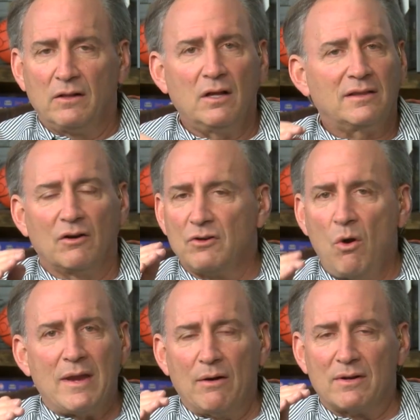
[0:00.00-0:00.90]
Look, there are
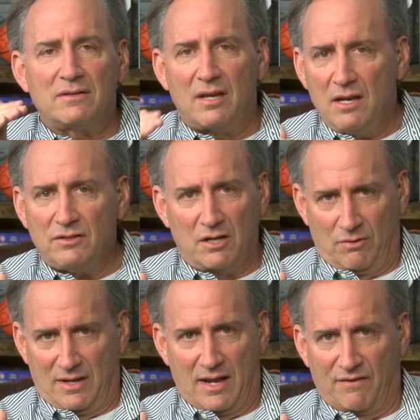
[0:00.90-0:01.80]
no guarantees here
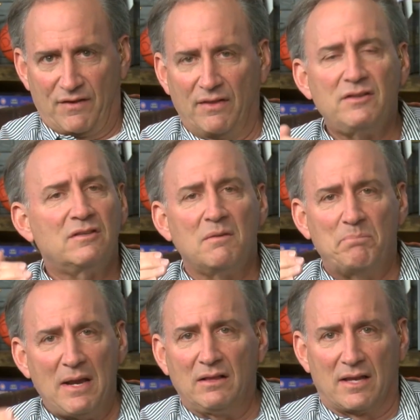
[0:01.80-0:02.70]
in the NFL. This is the
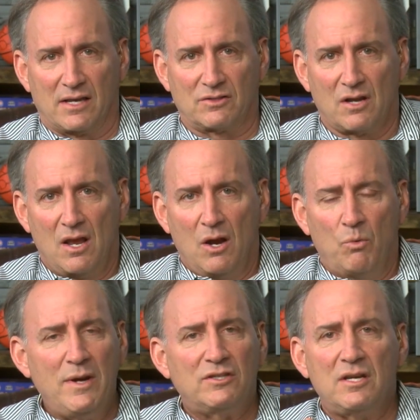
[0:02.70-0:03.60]
big leagues.
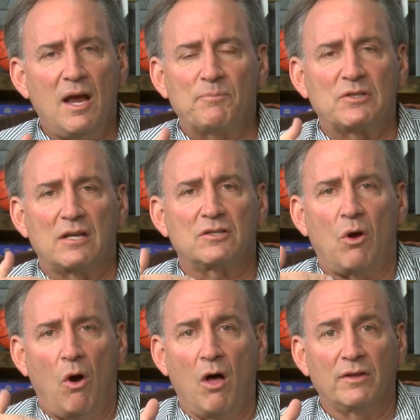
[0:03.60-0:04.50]
We see upsets
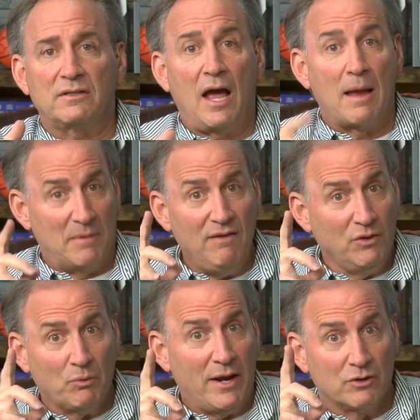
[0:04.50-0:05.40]
all the time,
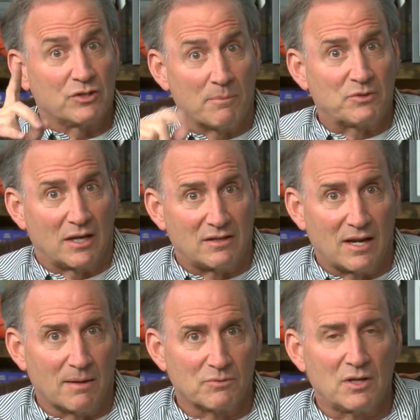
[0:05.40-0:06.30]
even the Raiders upset
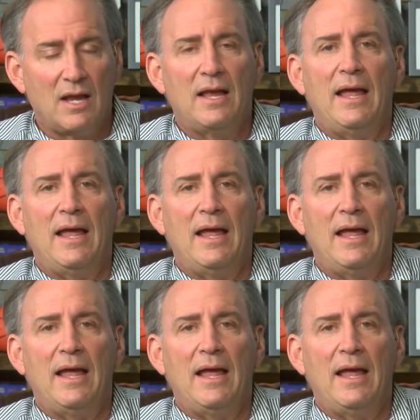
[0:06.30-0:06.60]
teams.